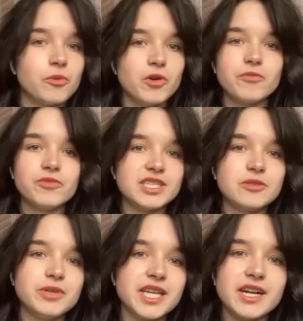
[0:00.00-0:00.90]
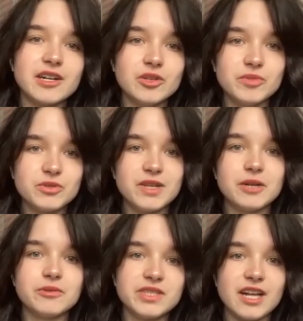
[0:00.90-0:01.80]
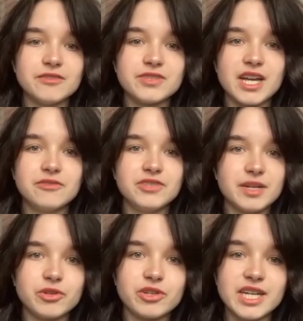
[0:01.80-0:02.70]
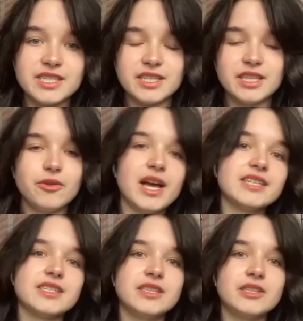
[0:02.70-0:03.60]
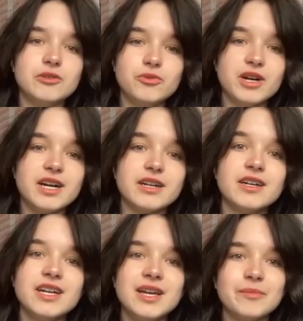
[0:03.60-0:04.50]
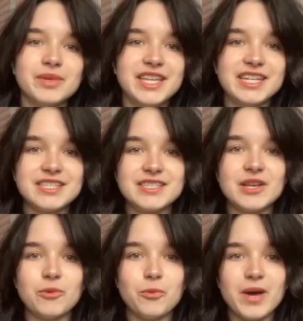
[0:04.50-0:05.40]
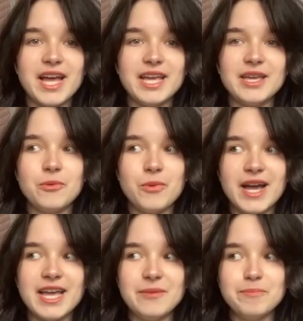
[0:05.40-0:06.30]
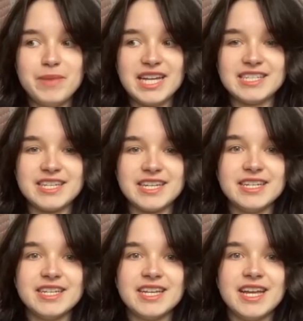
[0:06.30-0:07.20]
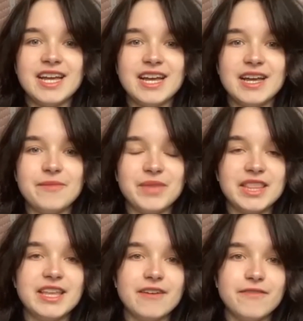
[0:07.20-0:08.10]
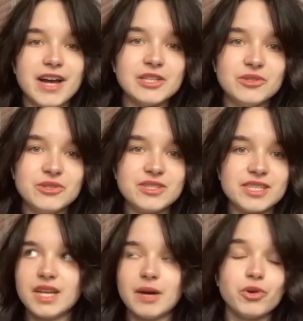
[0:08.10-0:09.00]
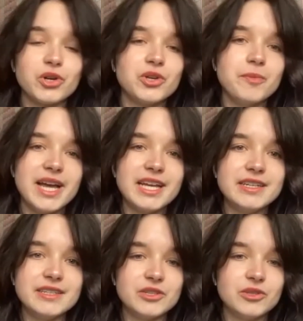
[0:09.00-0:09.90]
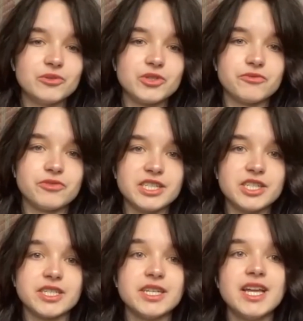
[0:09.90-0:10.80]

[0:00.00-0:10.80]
Obviously, we can argue between ourselves how democratic the US and the EU are, but they are still way, way better, and their values are more humane than those of Russia.